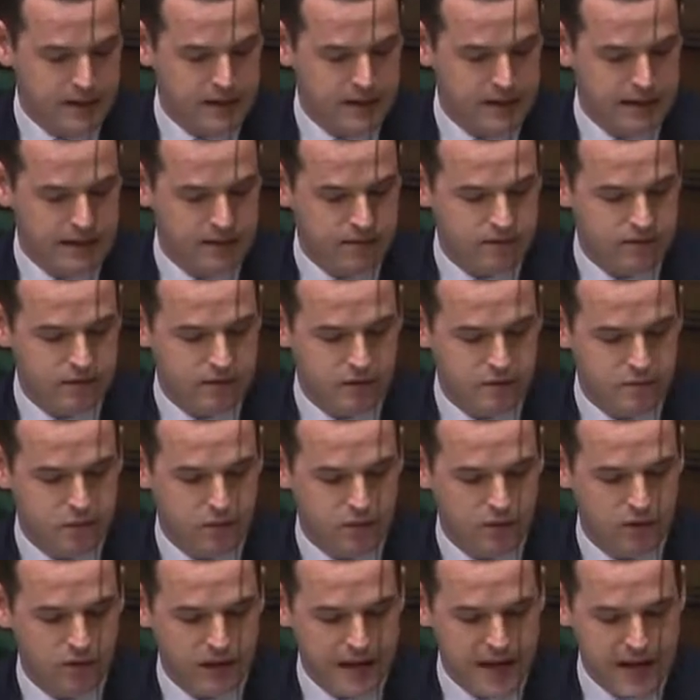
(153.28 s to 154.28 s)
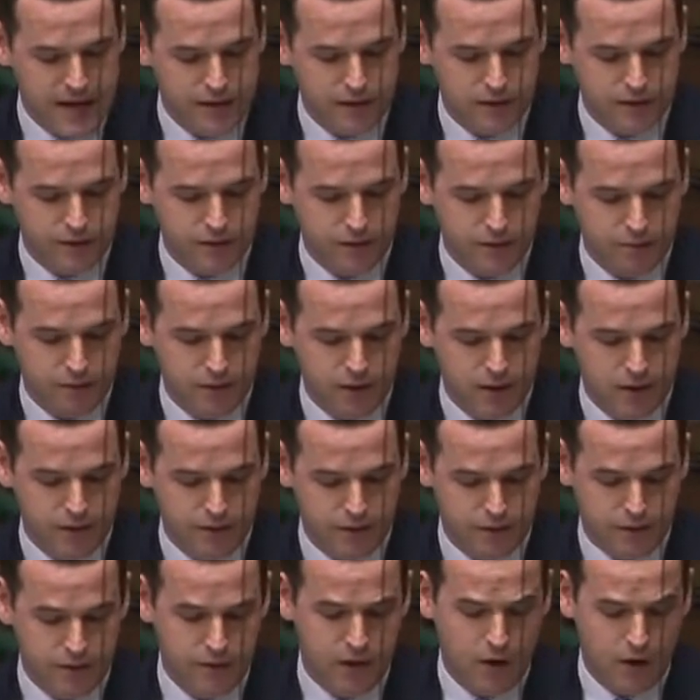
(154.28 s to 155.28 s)
The council has bought land off of,
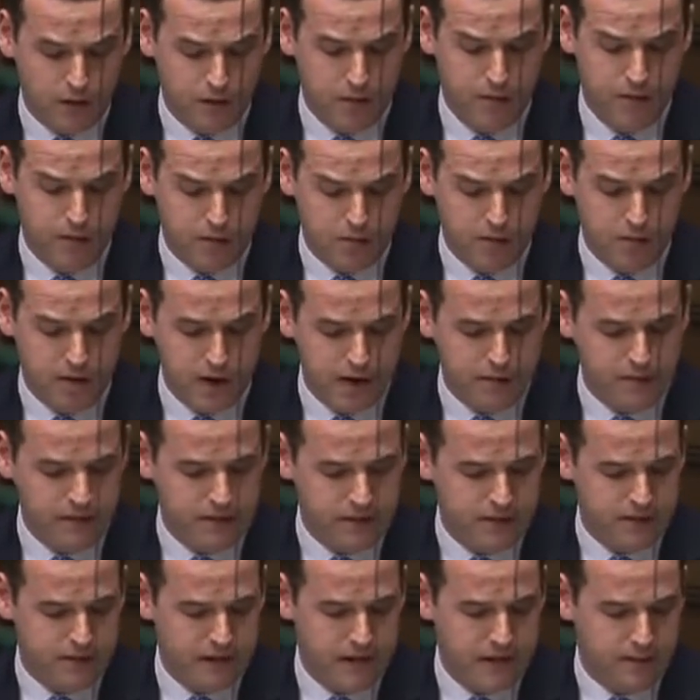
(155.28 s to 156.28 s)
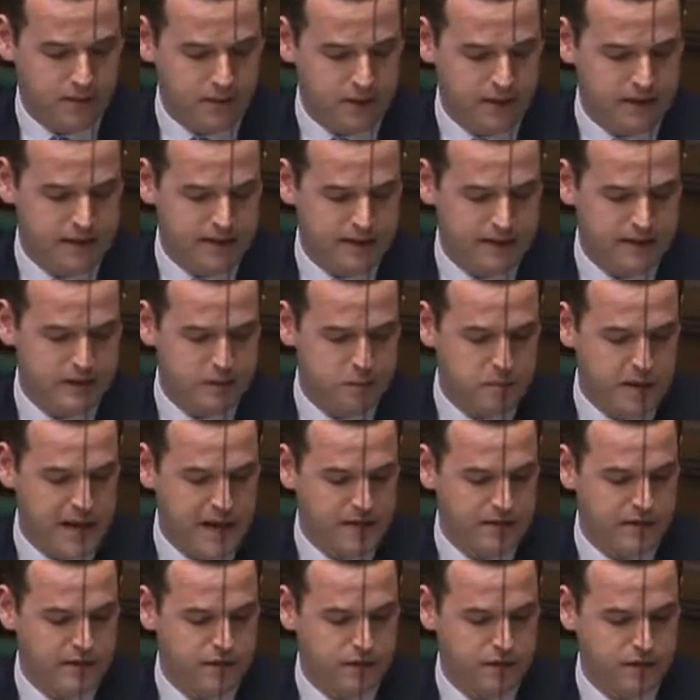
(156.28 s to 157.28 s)
off, of, off of, a private developer and
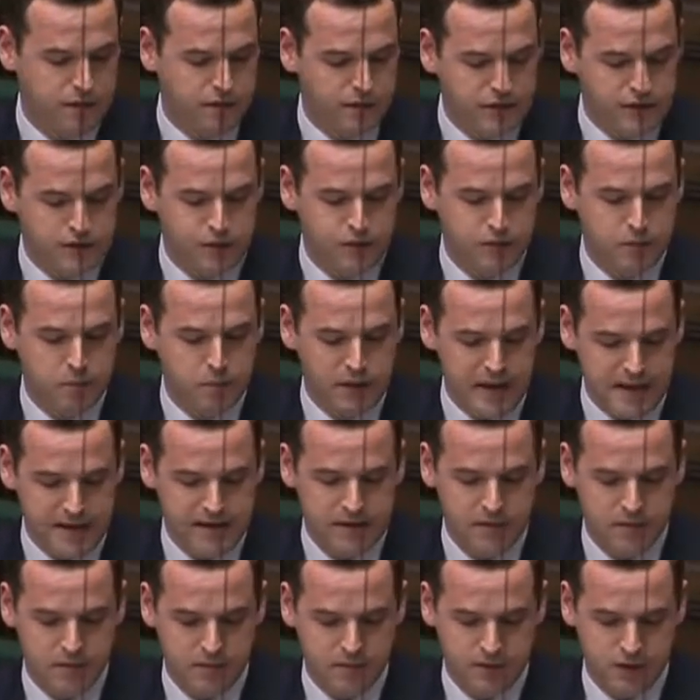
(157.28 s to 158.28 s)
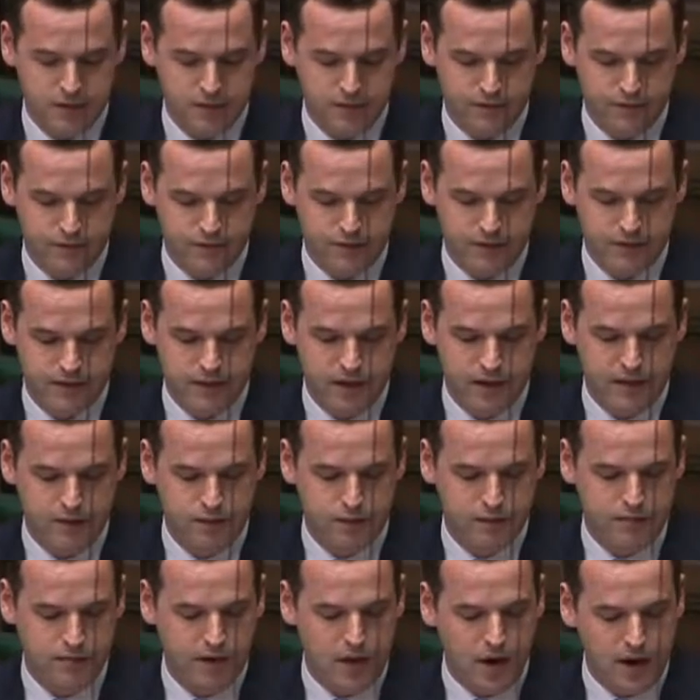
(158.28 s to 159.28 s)
expanded the original planning permission for the site
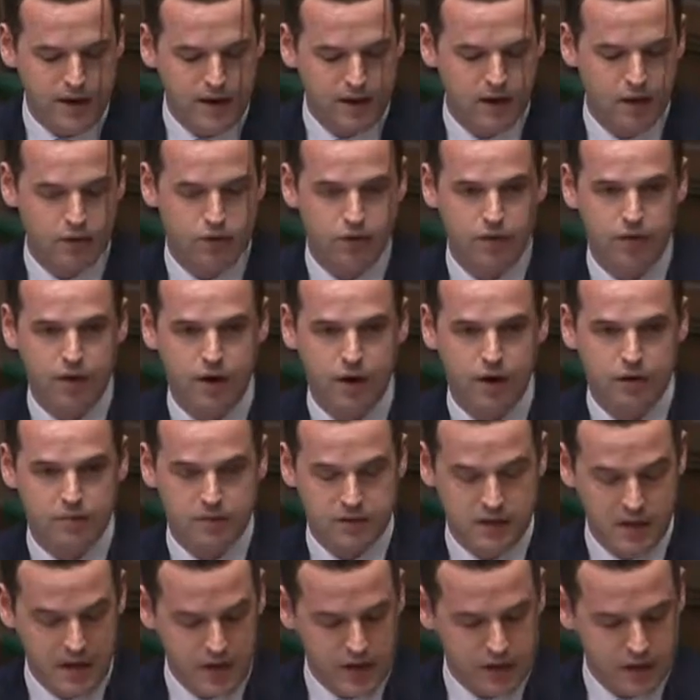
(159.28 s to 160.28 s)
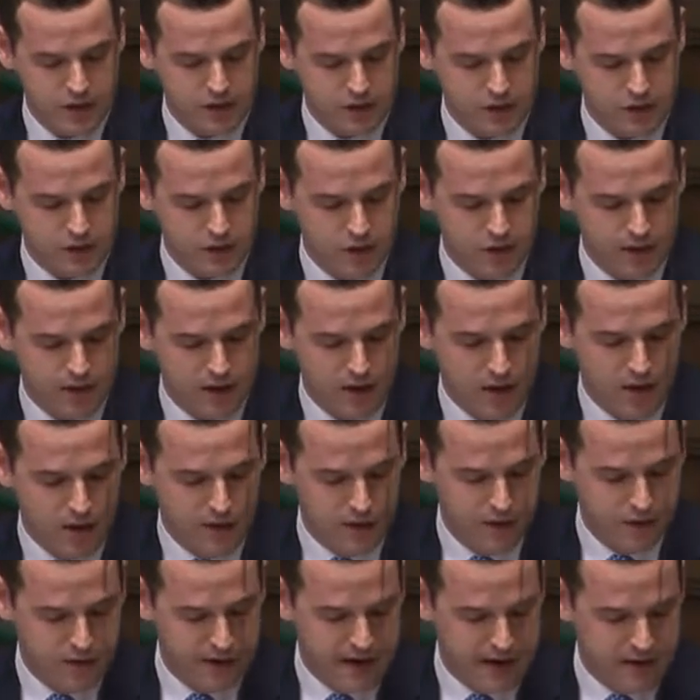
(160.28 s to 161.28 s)
from 900 homes to
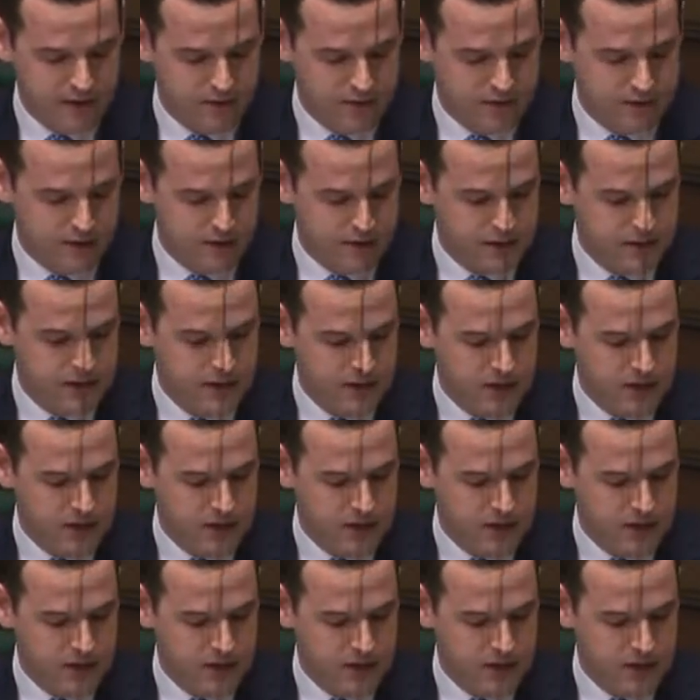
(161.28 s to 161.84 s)
2,500